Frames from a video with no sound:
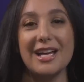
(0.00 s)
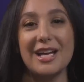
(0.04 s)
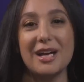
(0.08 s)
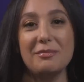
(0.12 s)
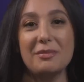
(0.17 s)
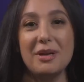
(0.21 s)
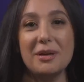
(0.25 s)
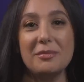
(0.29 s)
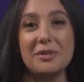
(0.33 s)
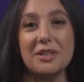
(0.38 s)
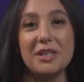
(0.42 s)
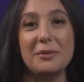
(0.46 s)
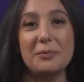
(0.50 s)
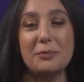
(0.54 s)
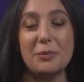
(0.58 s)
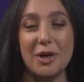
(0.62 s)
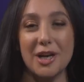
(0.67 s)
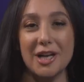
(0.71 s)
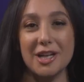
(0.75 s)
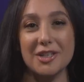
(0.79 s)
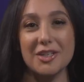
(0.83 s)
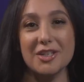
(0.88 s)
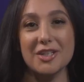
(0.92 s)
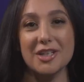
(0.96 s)
I'm Emily
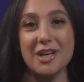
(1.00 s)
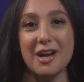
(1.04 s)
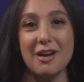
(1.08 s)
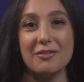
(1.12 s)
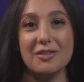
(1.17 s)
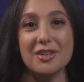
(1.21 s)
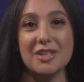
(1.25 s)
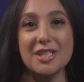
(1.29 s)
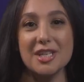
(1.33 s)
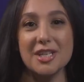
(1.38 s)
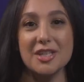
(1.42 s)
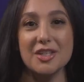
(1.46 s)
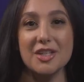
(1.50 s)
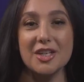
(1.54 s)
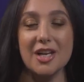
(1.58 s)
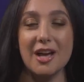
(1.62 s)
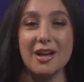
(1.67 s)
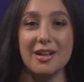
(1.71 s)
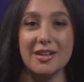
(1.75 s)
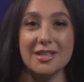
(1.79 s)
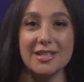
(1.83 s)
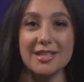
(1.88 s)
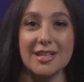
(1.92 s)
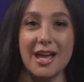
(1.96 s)
Branch, Conversation
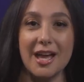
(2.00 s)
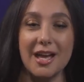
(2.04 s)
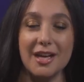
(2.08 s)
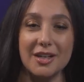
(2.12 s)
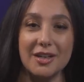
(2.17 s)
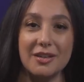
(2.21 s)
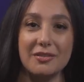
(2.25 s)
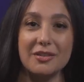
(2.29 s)
Health's Head